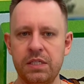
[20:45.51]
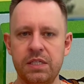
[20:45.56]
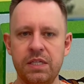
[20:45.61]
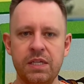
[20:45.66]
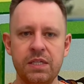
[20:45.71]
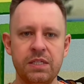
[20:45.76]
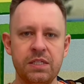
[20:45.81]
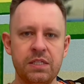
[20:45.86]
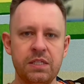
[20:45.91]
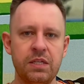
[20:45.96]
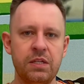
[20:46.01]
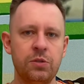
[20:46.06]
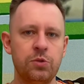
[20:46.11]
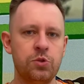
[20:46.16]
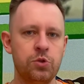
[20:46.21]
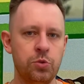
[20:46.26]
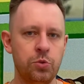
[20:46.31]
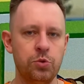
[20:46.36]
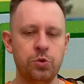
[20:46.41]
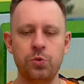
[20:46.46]
they still
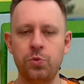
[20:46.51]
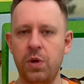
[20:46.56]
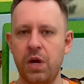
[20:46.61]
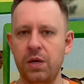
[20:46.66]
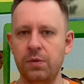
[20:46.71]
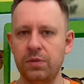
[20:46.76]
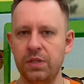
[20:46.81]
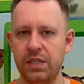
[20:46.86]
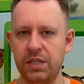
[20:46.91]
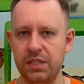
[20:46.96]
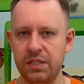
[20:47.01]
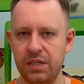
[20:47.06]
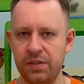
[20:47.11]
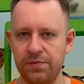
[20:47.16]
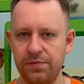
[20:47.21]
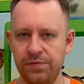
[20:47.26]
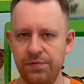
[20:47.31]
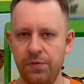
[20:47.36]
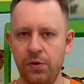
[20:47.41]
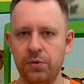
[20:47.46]
stood ground and they
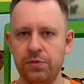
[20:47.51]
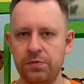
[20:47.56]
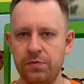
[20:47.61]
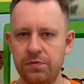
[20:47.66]
fought